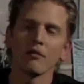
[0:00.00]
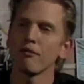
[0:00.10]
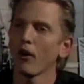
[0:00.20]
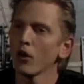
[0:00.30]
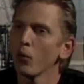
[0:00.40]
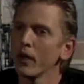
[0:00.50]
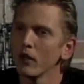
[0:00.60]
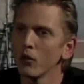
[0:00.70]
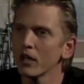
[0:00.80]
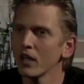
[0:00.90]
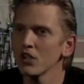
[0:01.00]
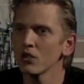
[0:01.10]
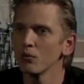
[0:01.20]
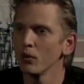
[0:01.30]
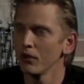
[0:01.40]
faraway
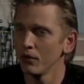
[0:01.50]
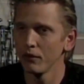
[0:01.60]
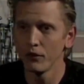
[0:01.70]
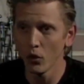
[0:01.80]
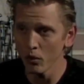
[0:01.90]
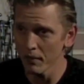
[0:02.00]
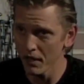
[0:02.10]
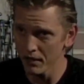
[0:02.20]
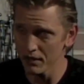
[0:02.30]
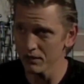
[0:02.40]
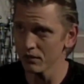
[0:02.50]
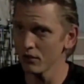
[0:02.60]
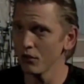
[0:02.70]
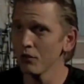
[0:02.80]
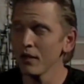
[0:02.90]
location where there are no amenities
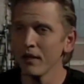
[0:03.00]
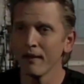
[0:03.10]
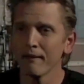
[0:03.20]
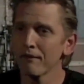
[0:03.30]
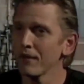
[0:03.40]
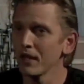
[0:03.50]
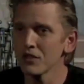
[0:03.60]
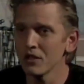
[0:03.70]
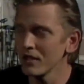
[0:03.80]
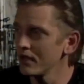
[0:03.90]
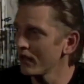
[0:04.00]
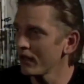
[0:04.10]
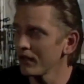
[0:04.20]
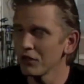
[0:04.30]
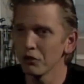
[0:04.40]
and no fancy,
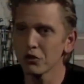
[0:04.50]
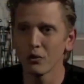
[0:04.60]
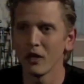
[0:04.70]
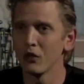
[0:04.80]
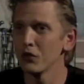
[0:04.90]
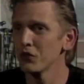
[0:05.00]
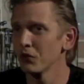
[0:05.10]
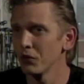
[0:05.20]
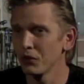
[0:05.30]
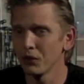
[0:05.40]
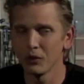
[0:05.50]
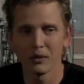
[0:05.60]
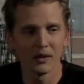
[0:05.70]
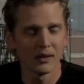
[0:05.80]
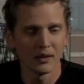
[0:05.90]
uh, you know, trailers or, or,